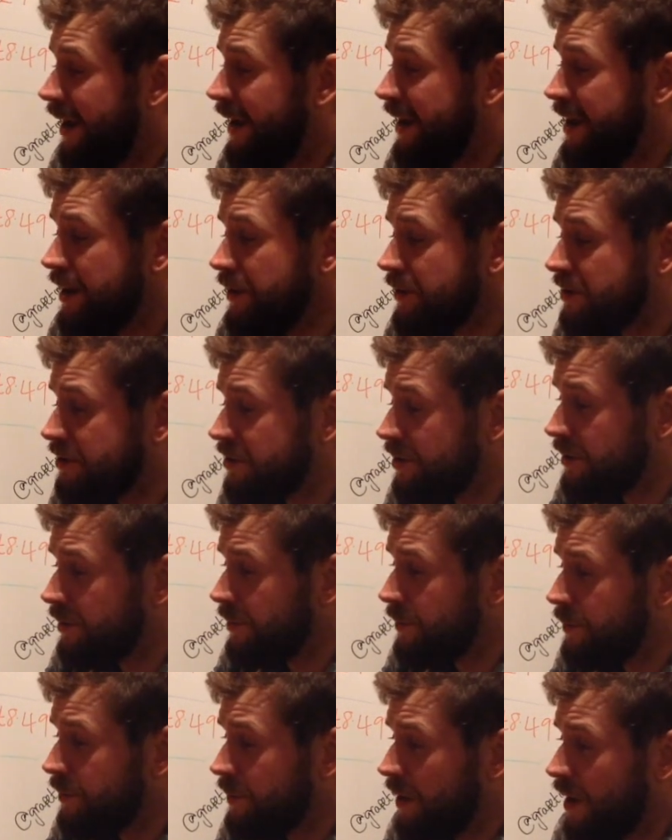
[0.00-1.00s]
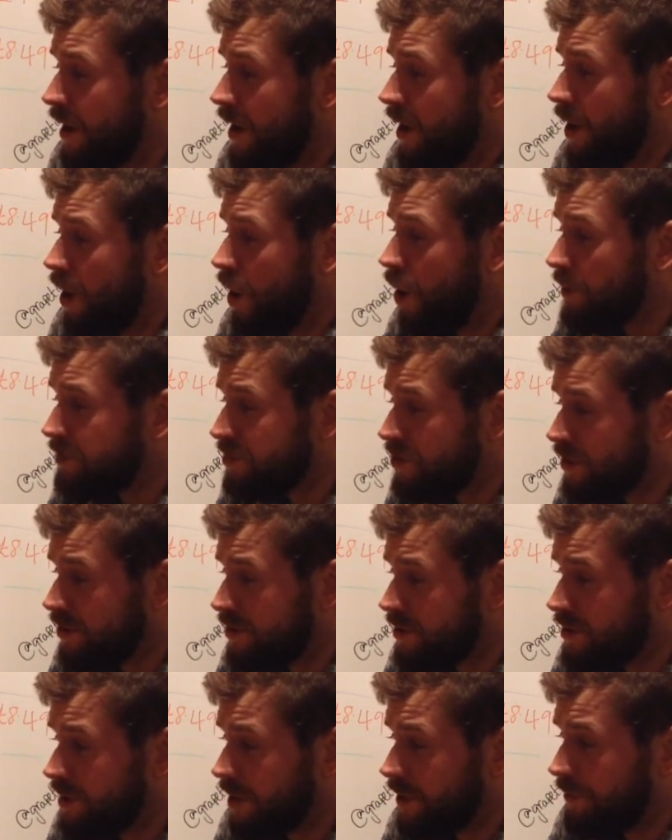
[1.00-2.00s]
Here are some
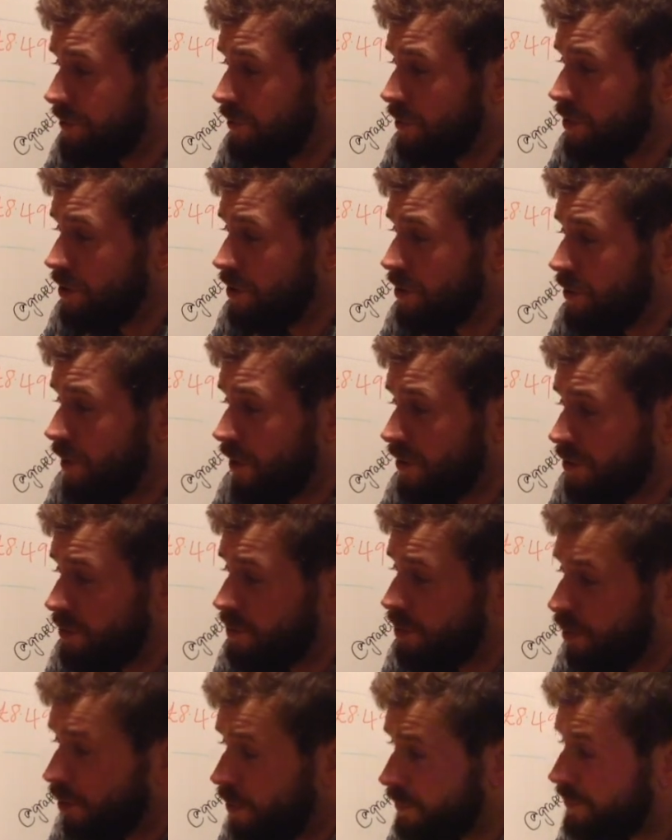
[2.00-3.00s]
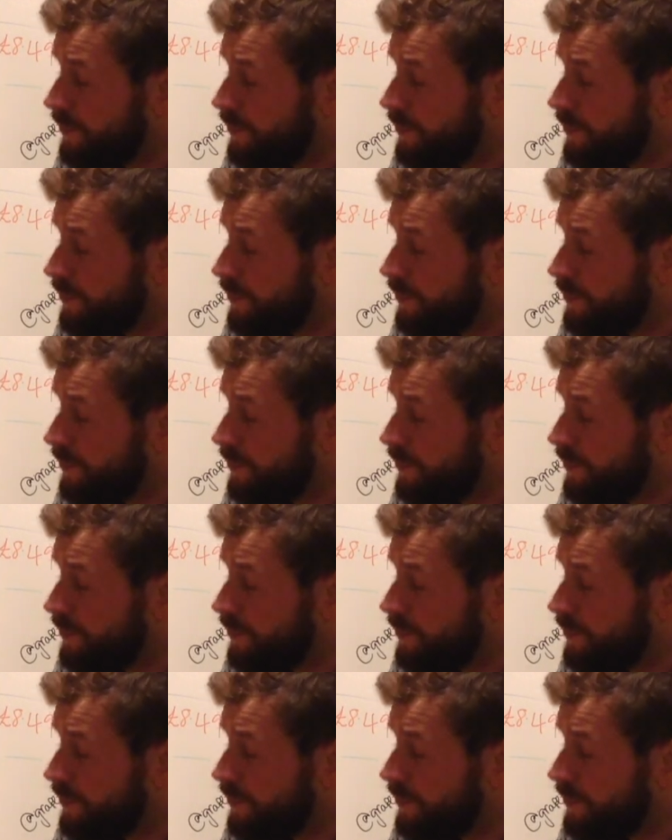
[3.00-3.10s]
options for you on the port